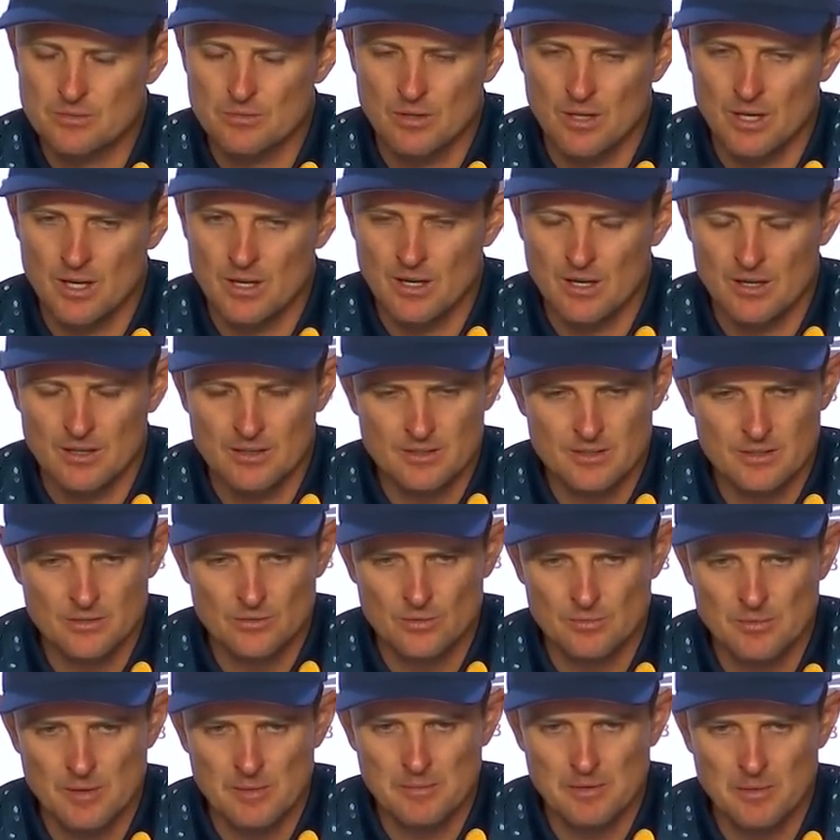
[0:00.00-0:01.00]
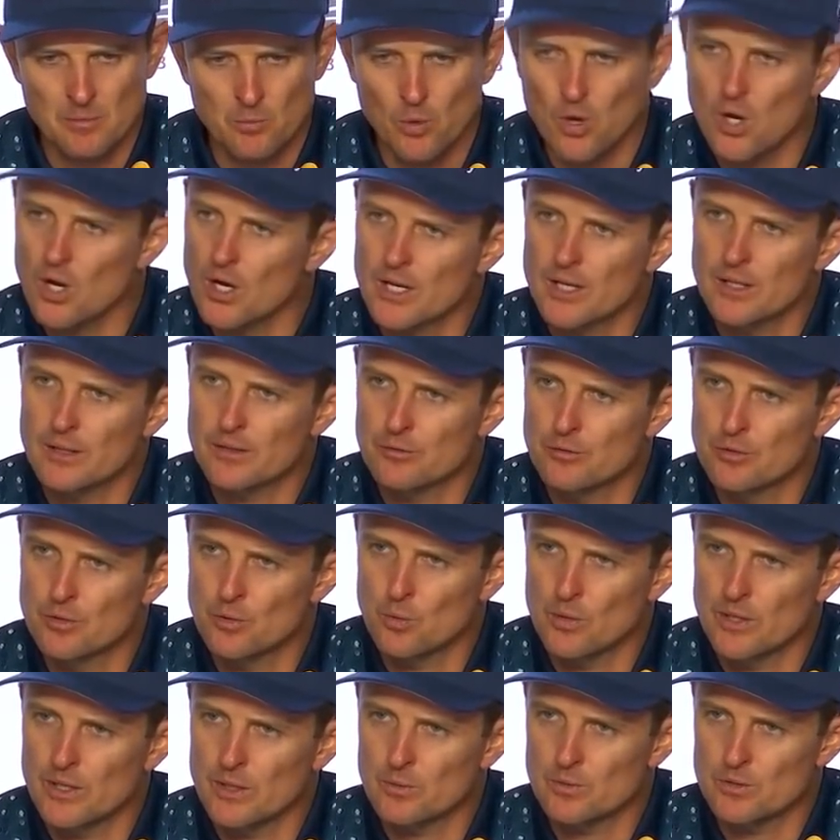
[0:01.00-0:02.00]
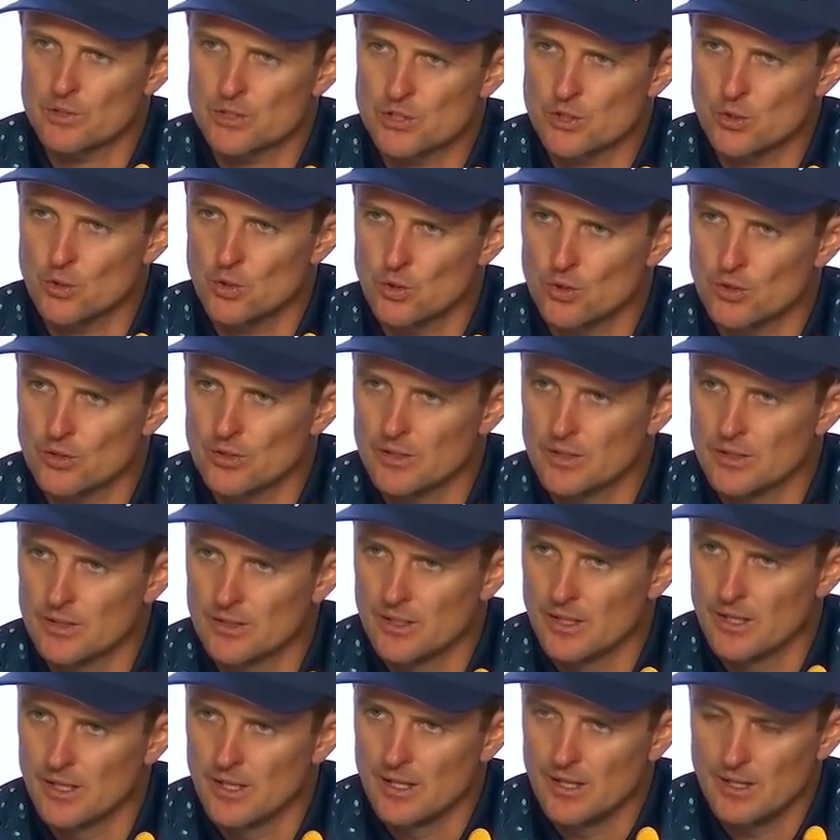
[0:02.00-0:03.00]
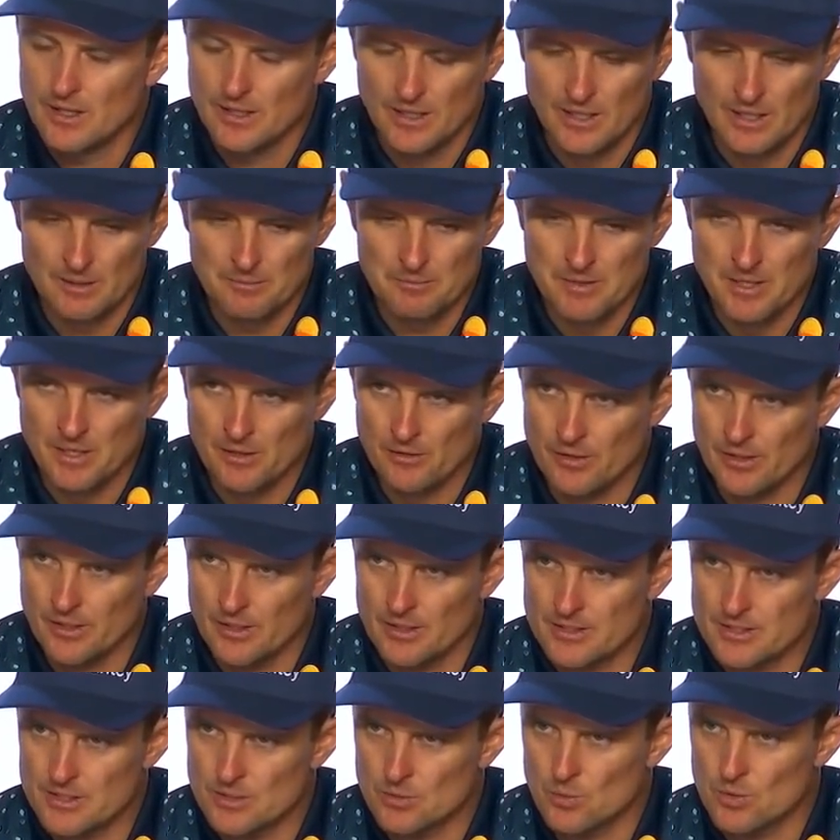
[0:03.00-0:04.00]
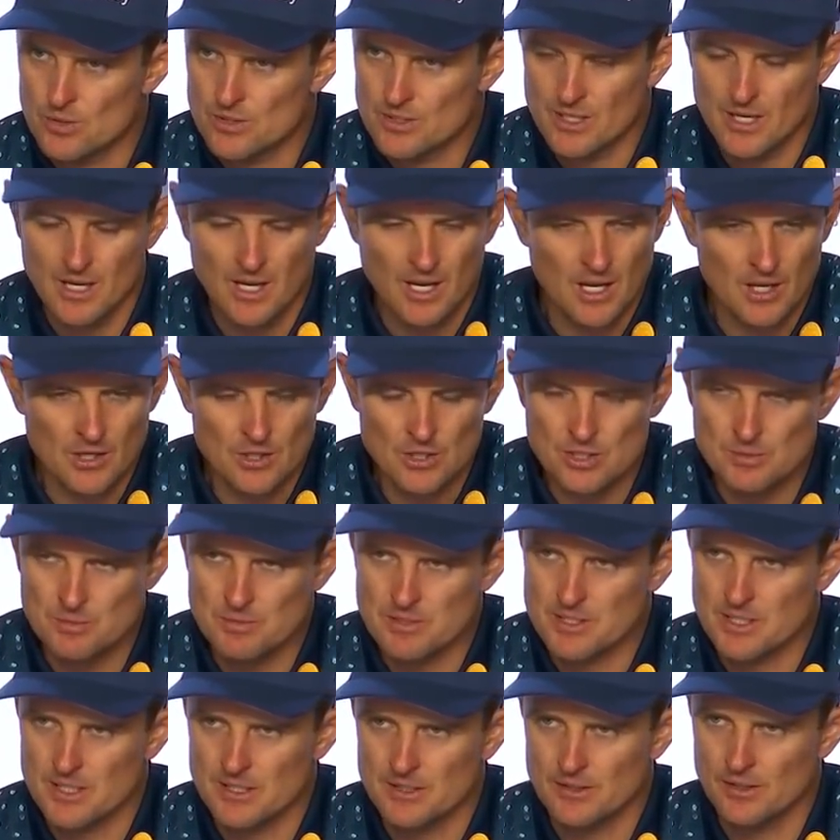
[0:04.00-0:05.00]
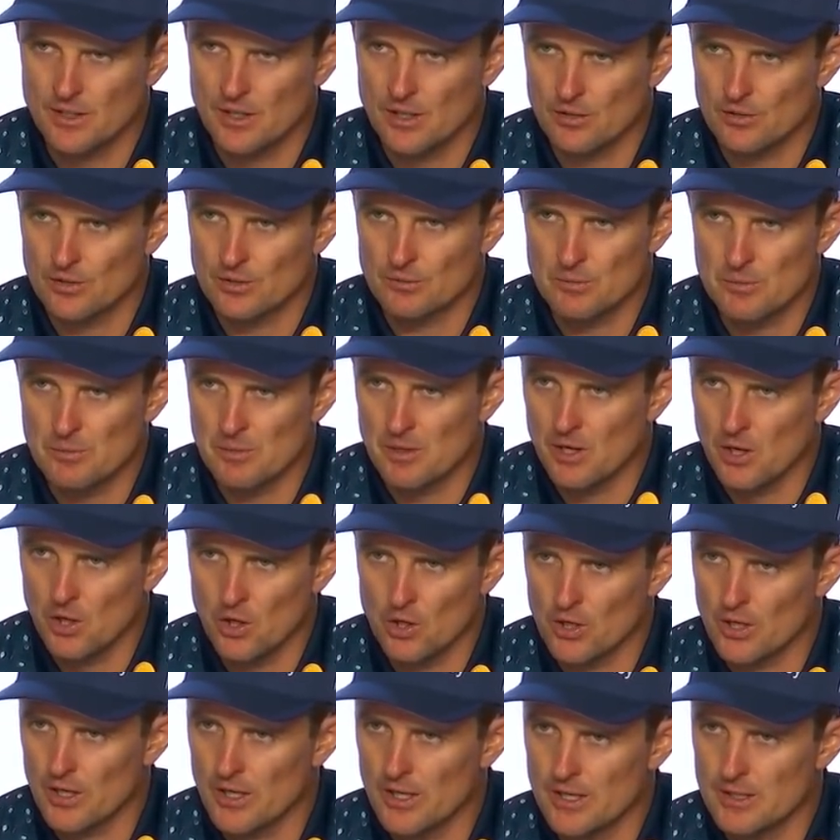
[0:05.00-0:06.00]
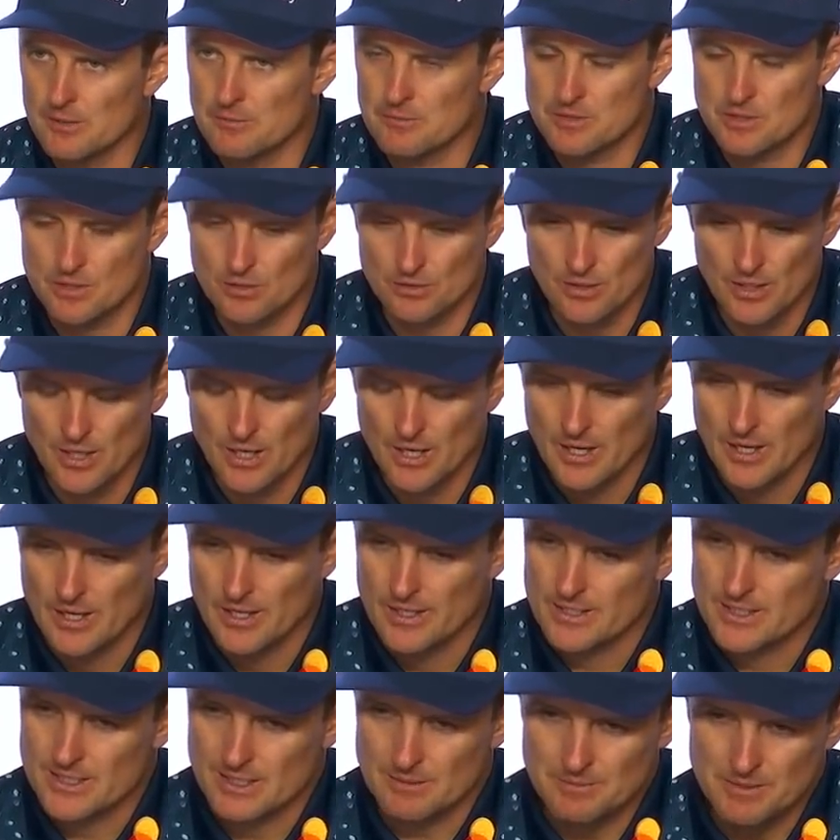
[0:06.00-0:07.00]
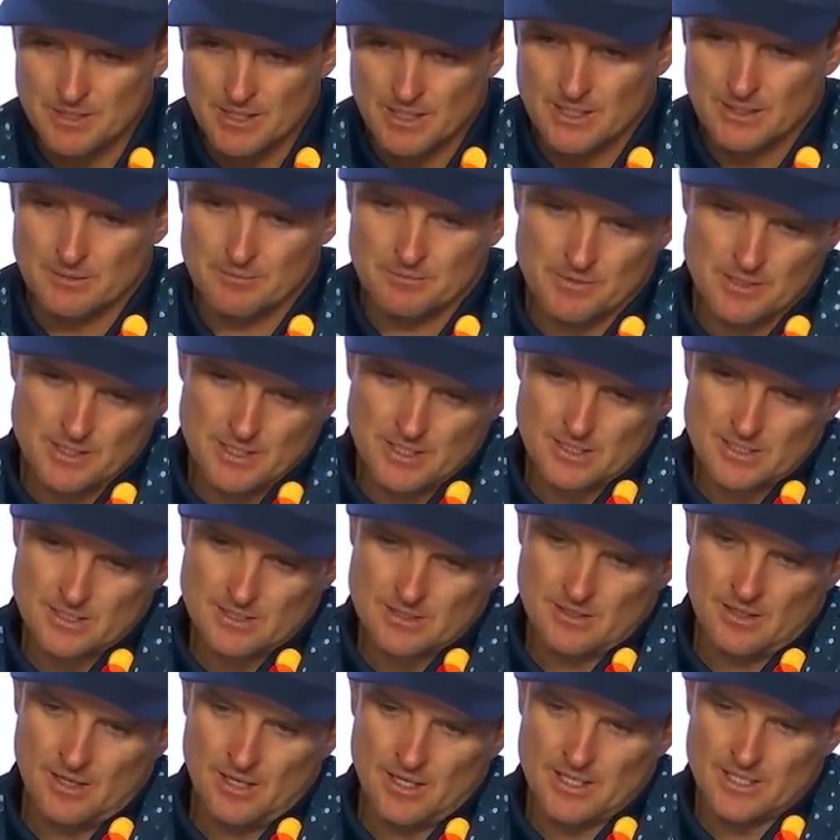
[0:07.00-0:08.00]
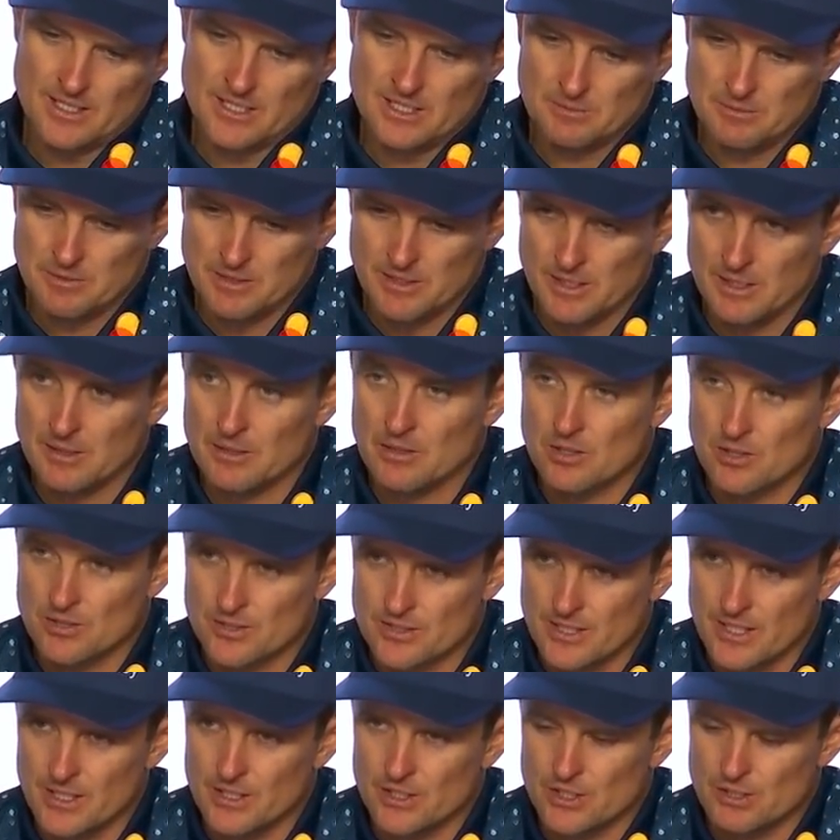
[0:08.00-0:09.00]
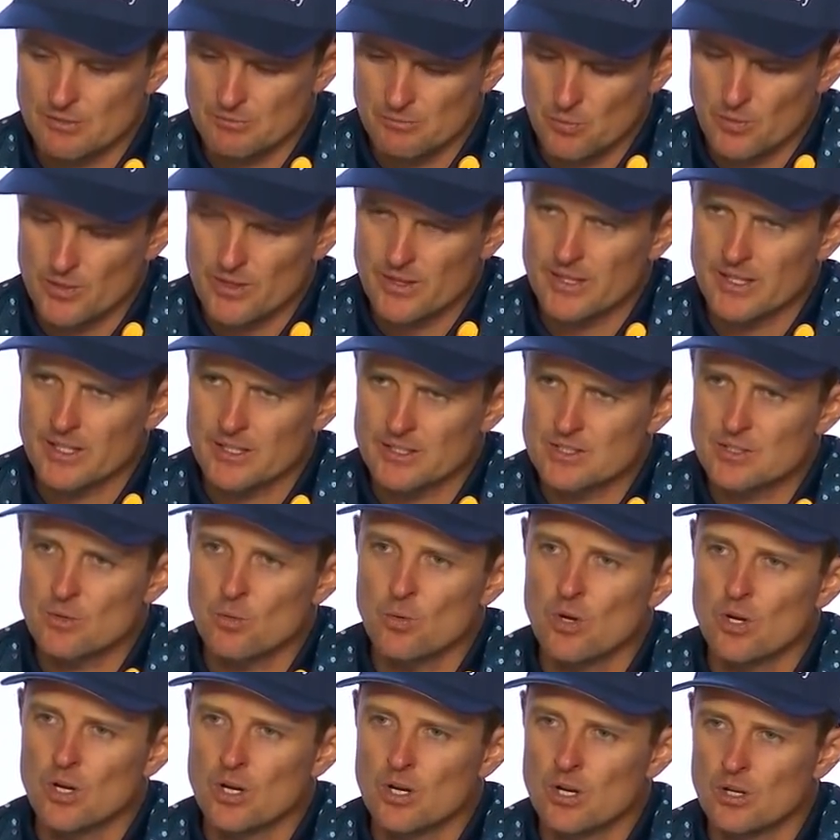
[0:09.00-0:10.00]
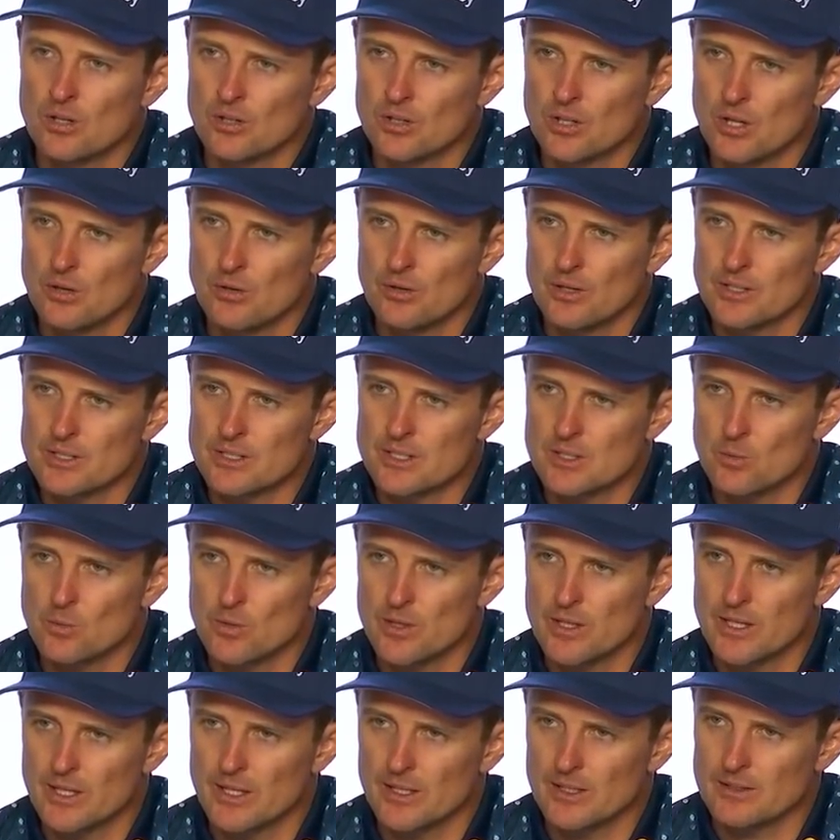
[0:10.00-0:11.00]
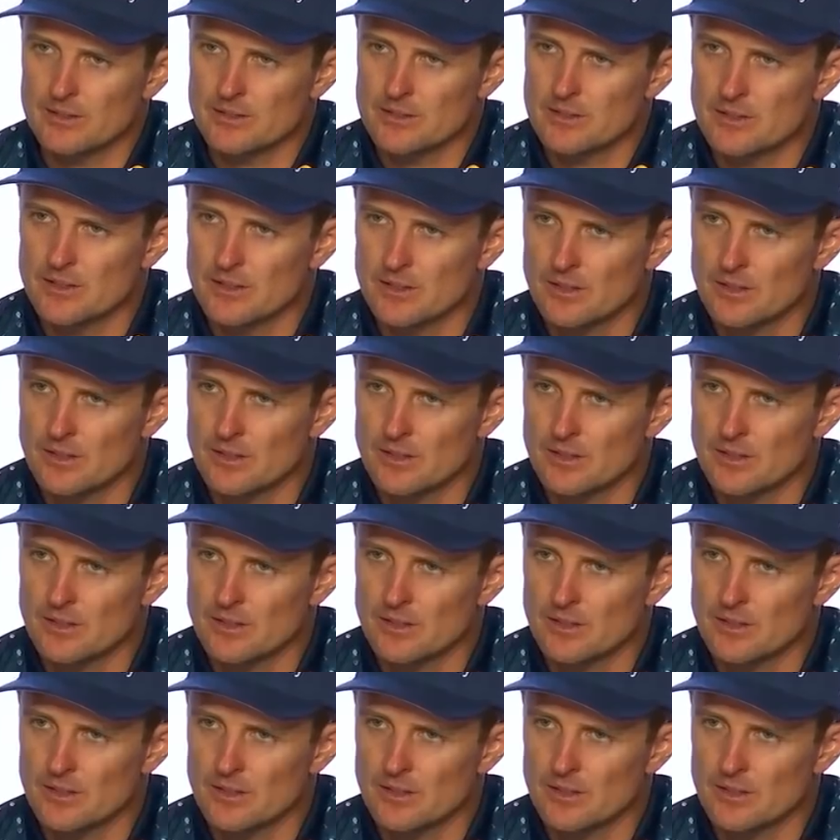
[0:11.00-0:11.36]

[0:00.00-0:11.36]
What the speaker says: I still remember working through the week with Sean at Marion. I still wasn't 100% dialed in with my long game. So sometimes it's nice to be in contention with things to work on going into the weekend.